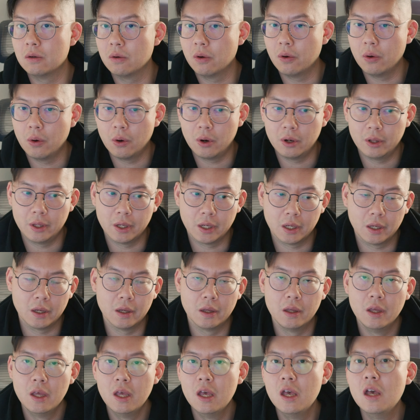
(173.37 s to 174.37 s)
or a
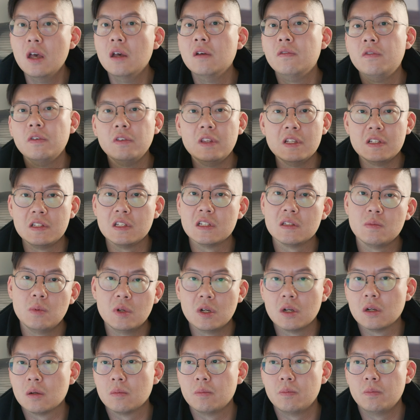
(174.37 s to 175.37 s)

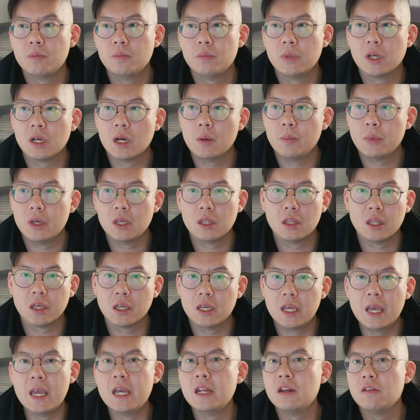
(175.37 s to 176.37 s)
56mm becoming an
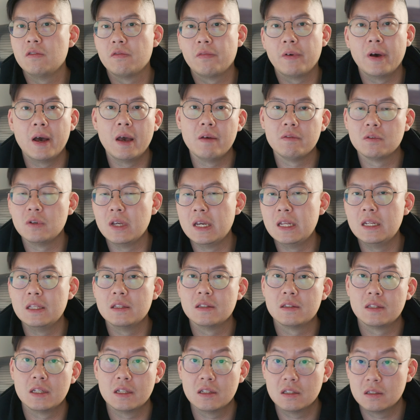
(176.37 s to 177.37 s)
85 to
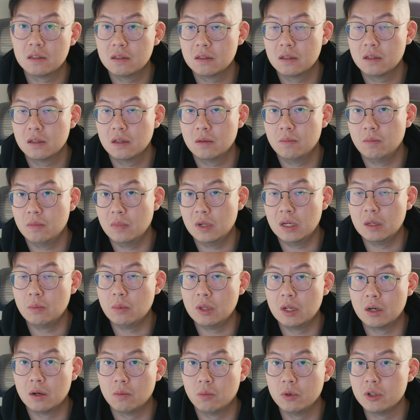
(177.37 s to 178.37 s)

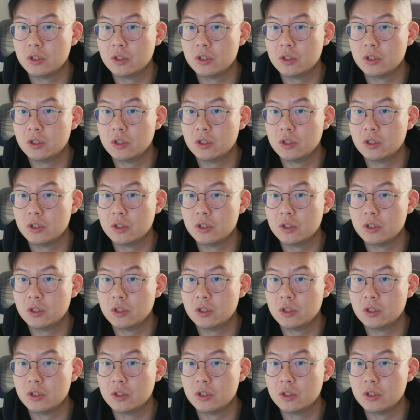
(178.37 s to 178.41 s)
86mm,